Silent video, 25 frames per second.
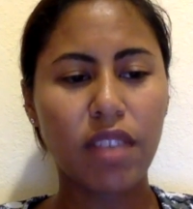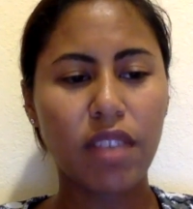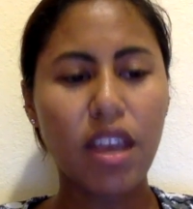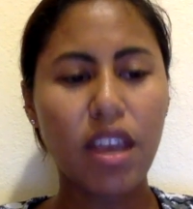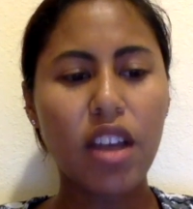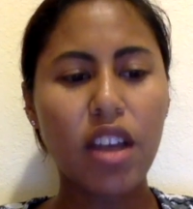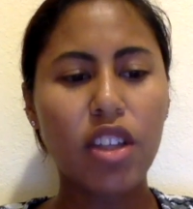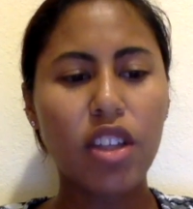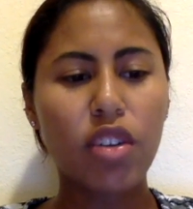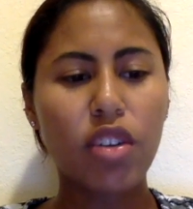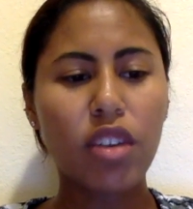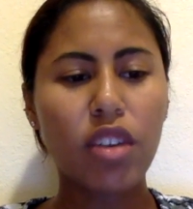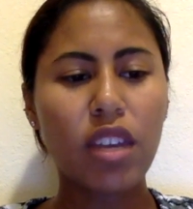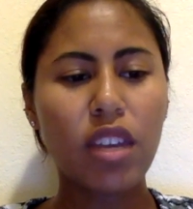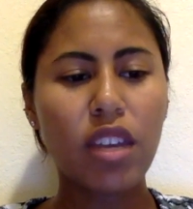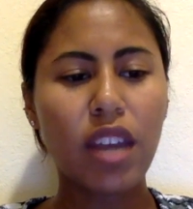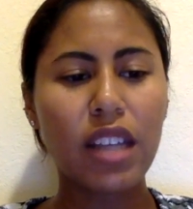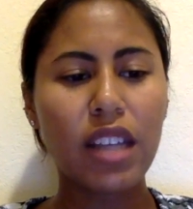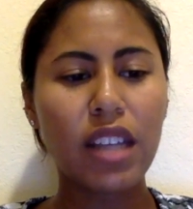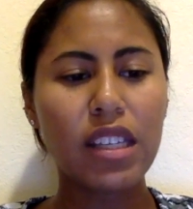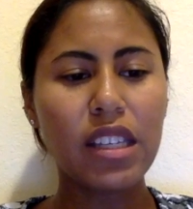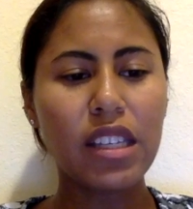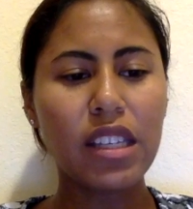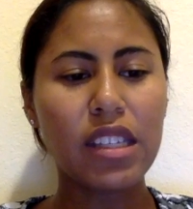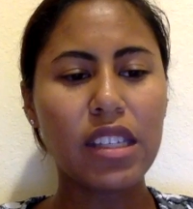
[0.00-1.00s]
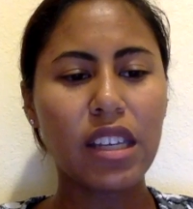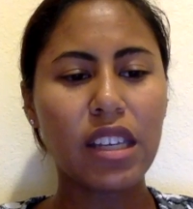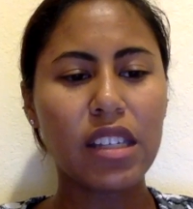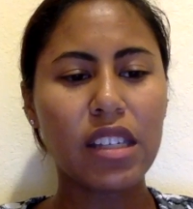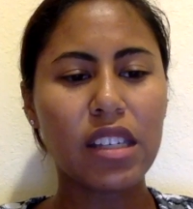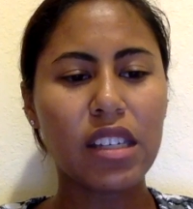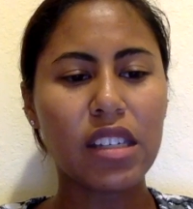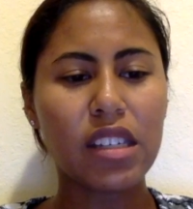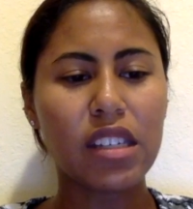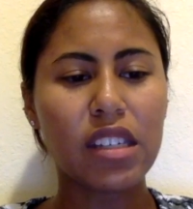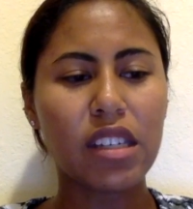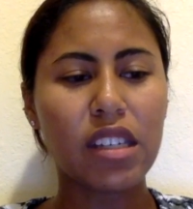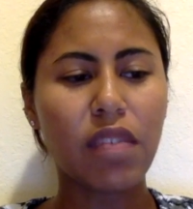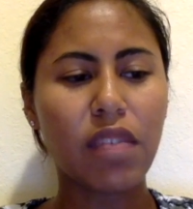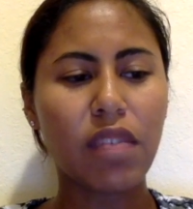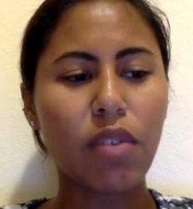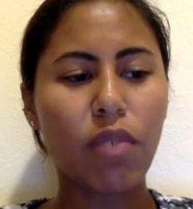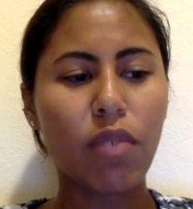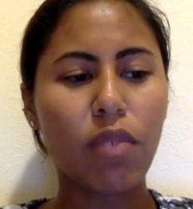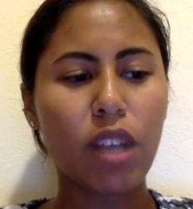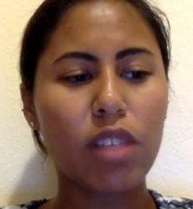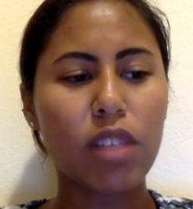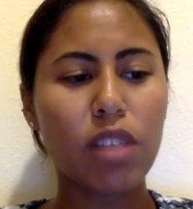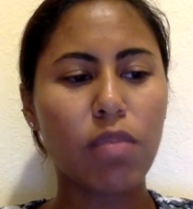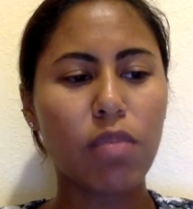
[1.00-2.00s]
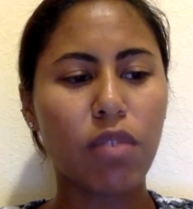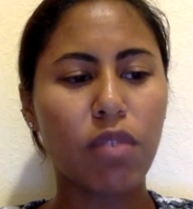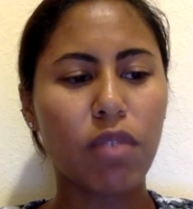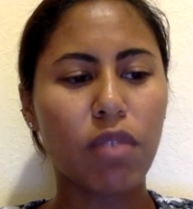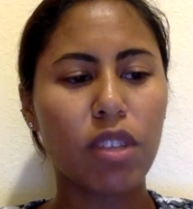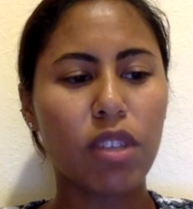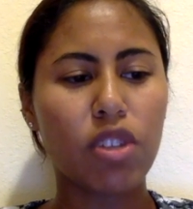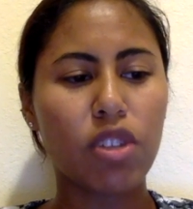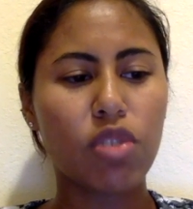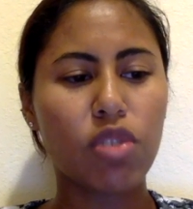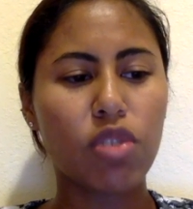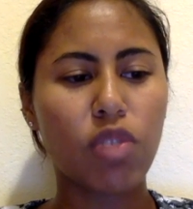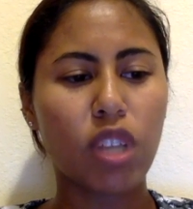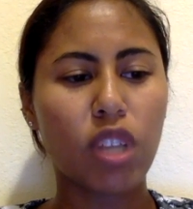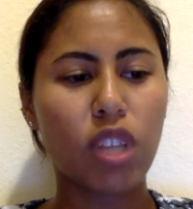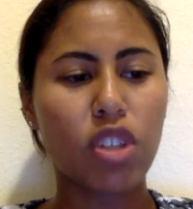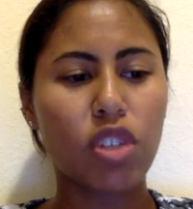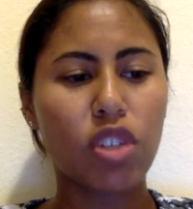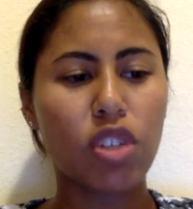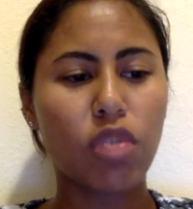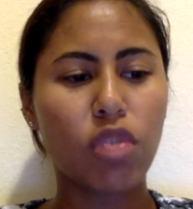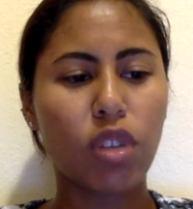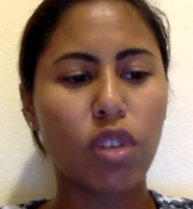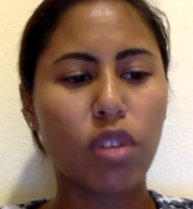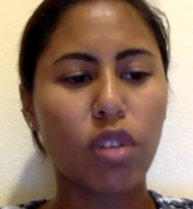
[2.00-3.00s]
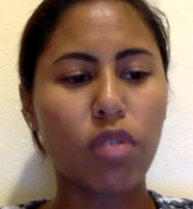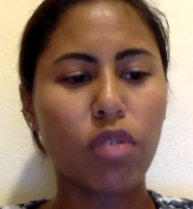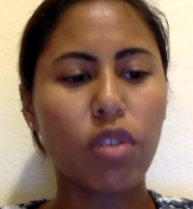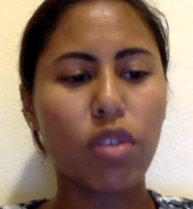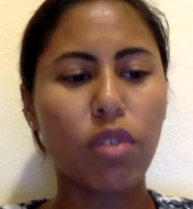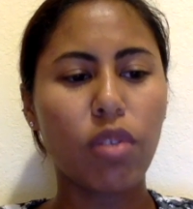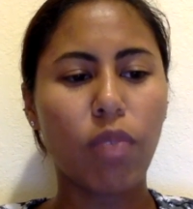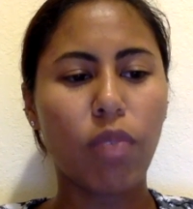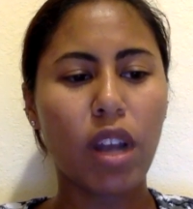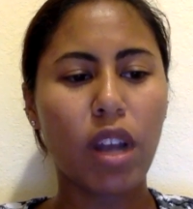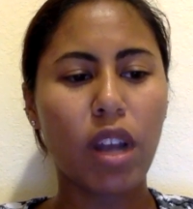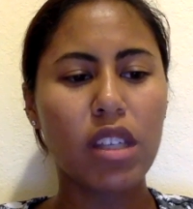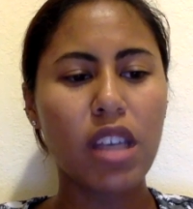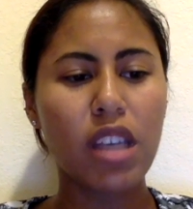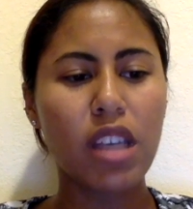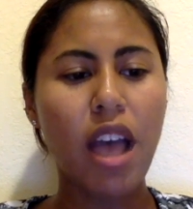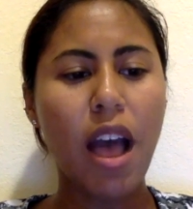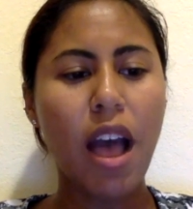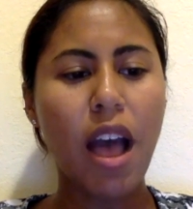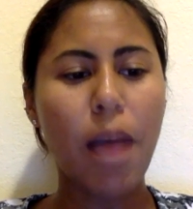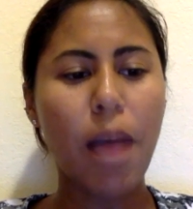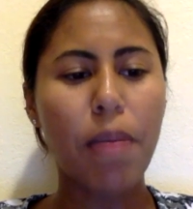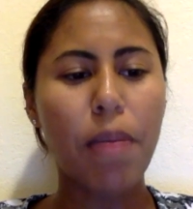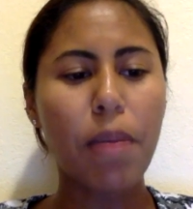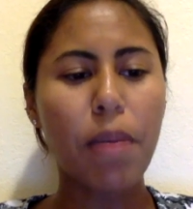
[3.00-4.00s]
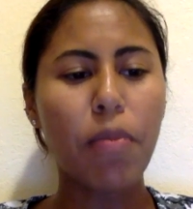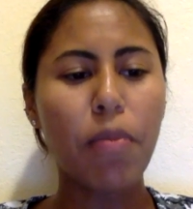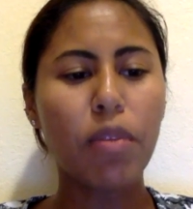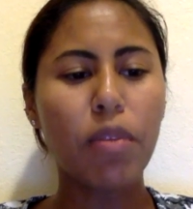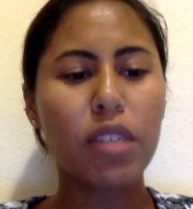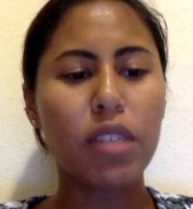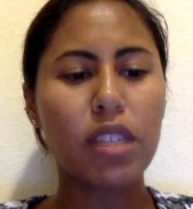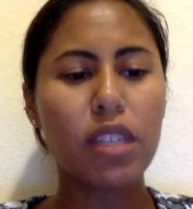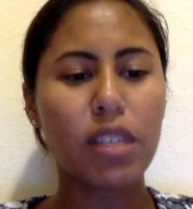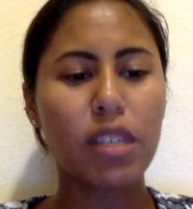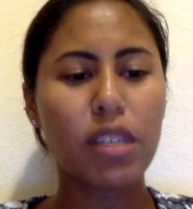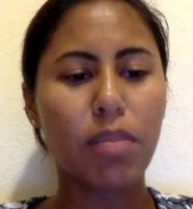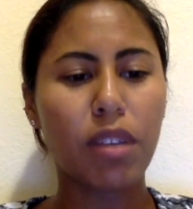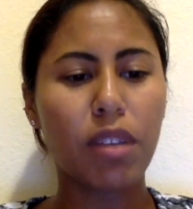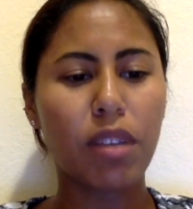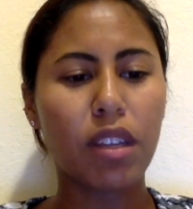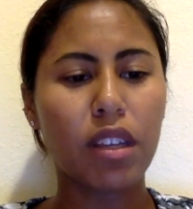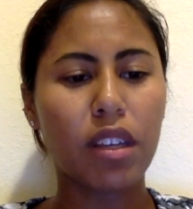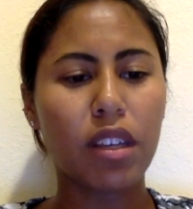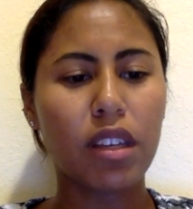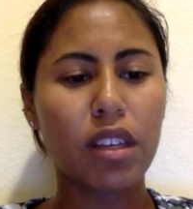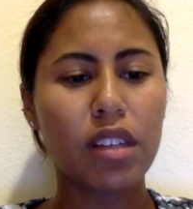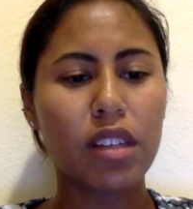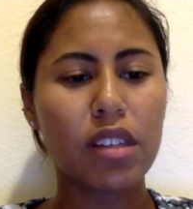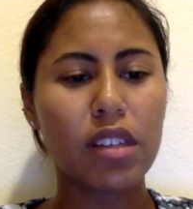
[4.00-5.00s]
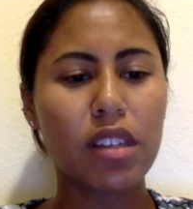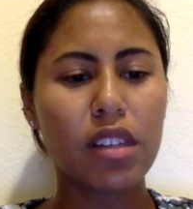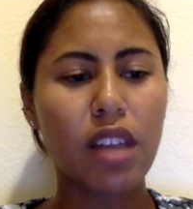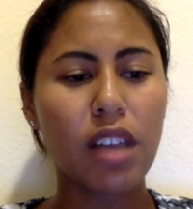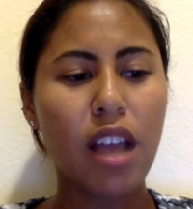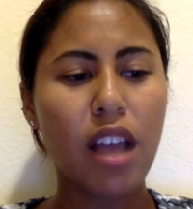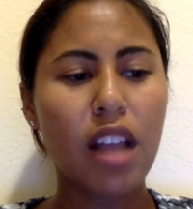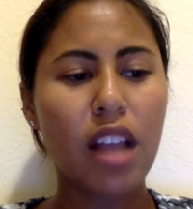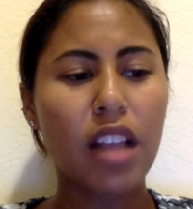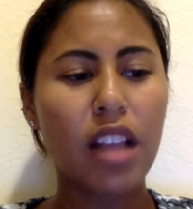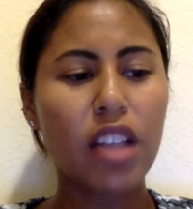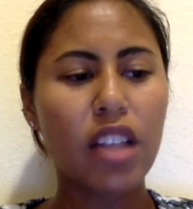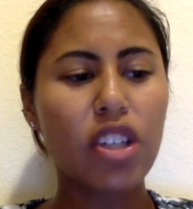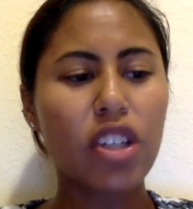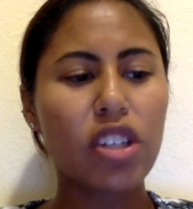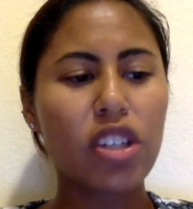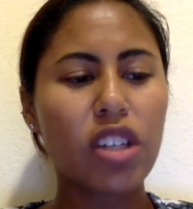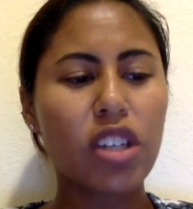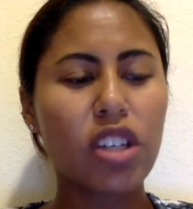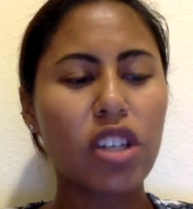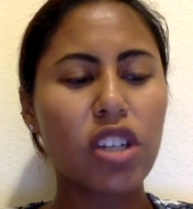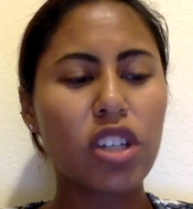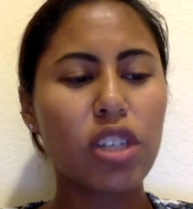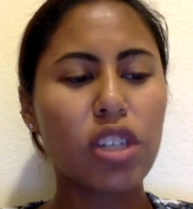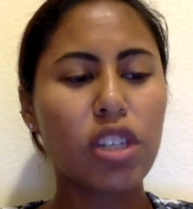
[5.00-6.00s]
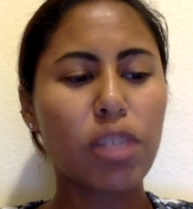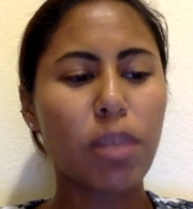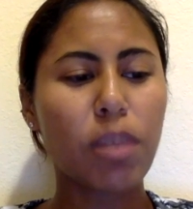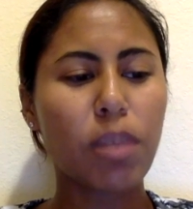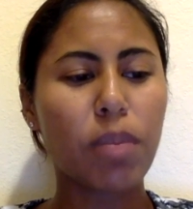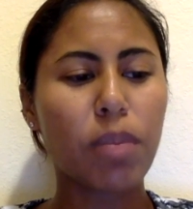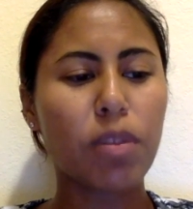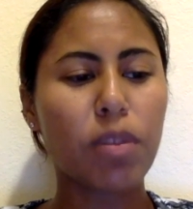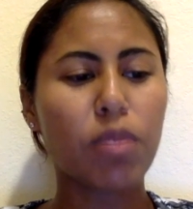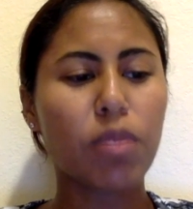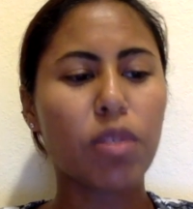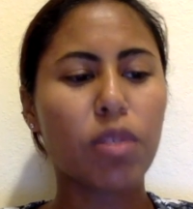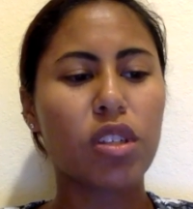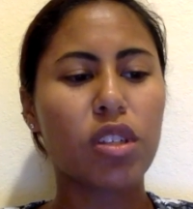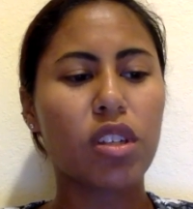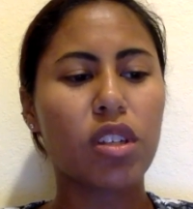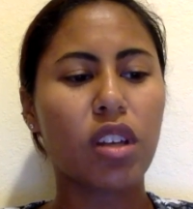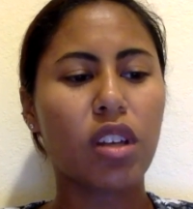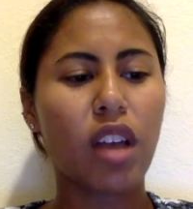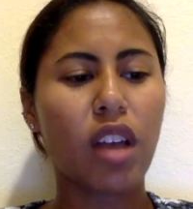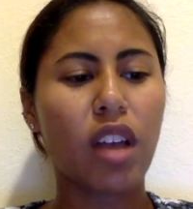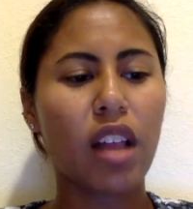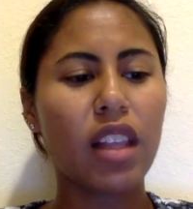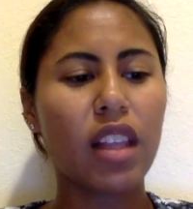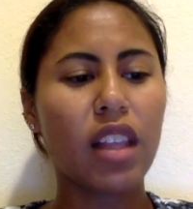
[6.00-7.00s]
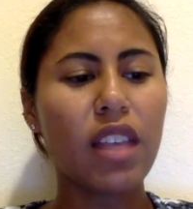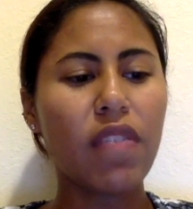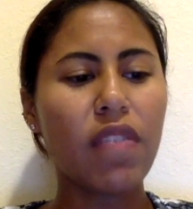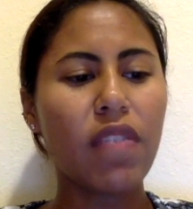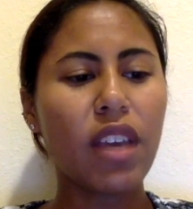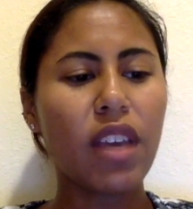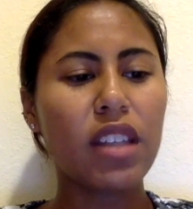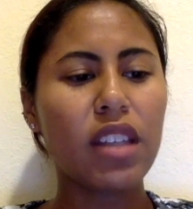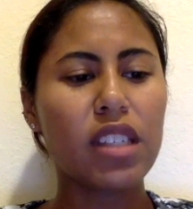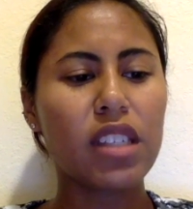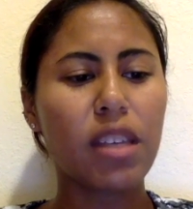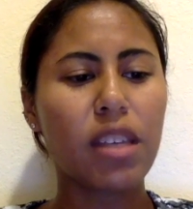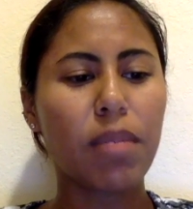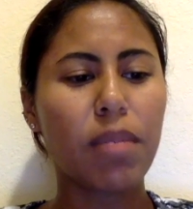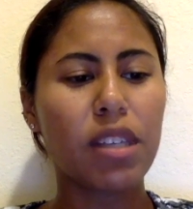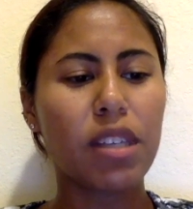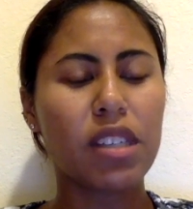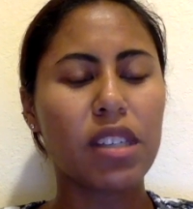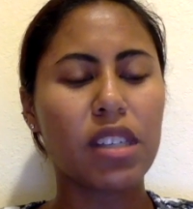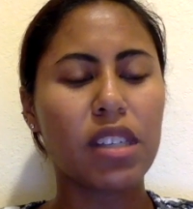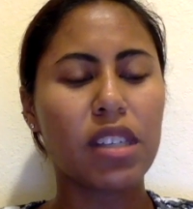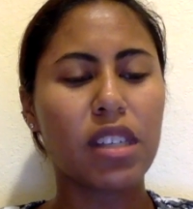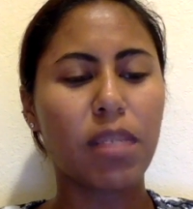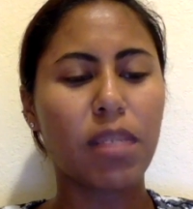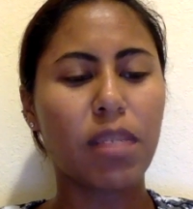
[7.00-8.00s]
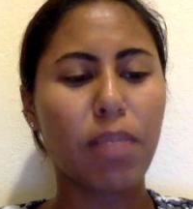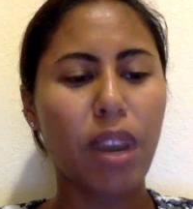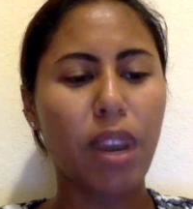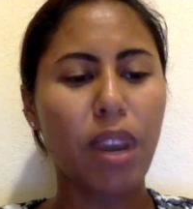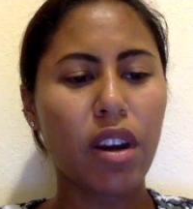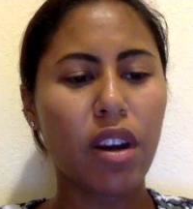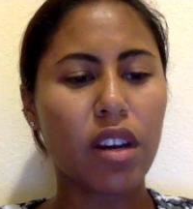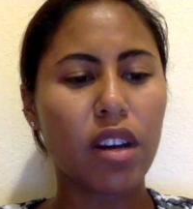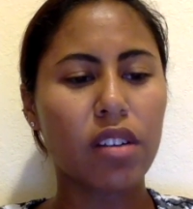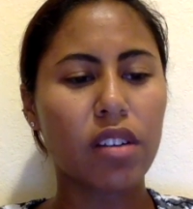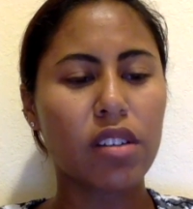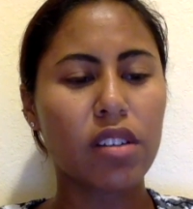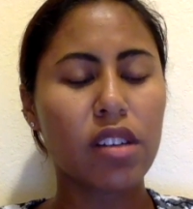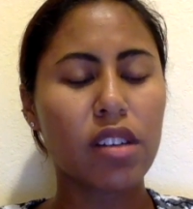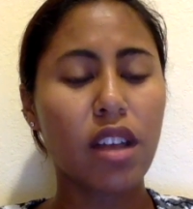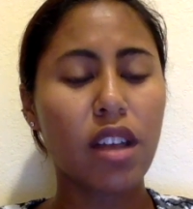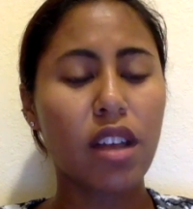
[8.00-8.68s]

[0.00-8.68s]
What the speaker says: During the 1960s, the civil rights movement stretched to include the rights of people with disabilities. Legislation's purpose was to alleviate some existing barriers.